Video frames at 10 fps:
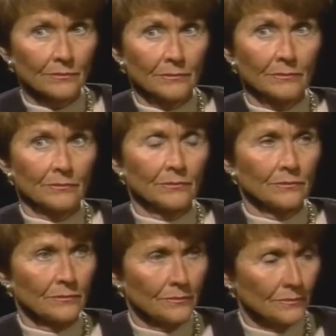there was no
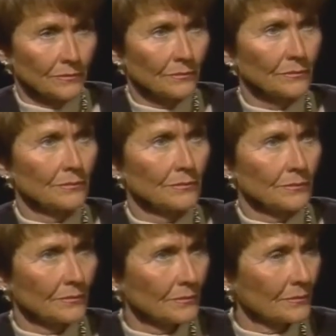way that there would be
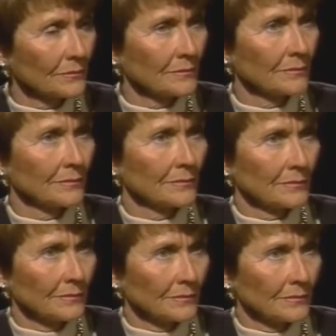any um,
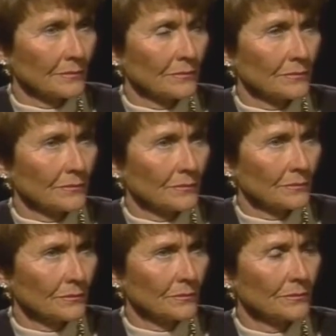escape.
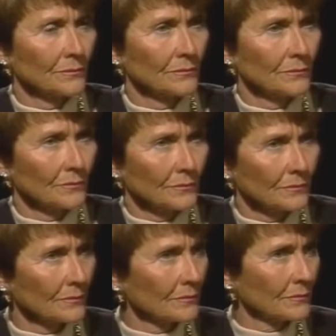In mm. West Germany,
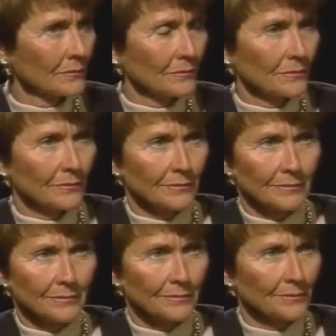we used to
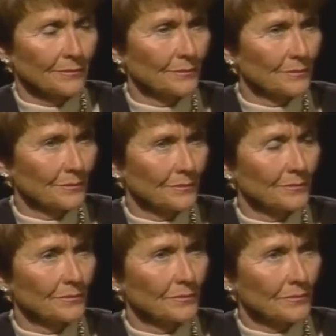be put through, you know,
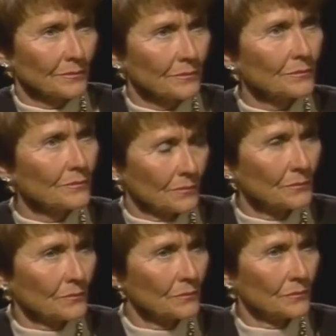have a little bag
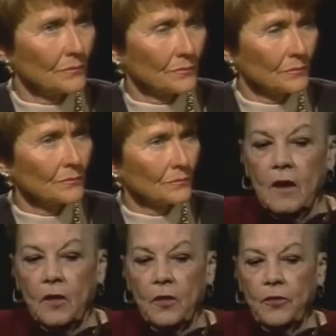packed and, and
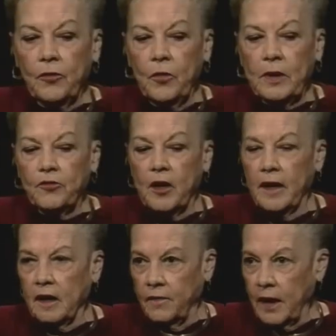go through a
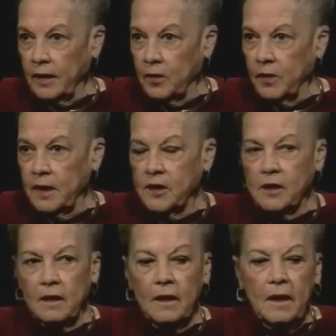trial evacuation.
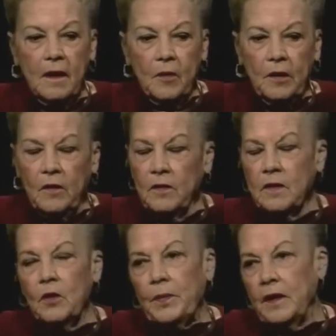But there's
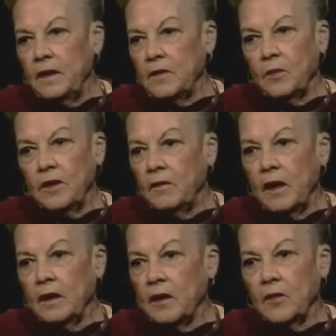no place to be
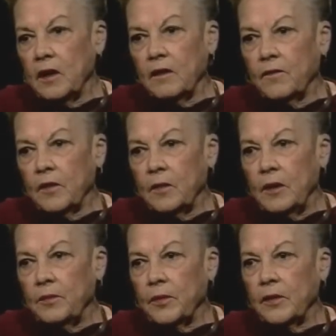evacuated from
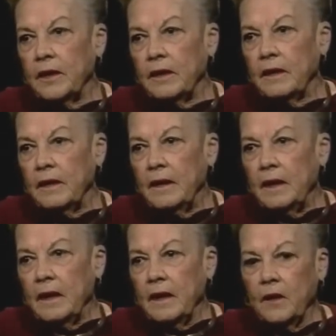in Berlin.
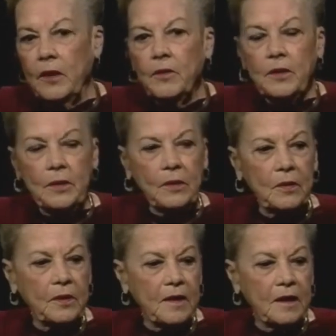And we were
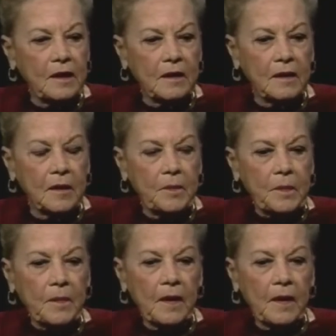told that um,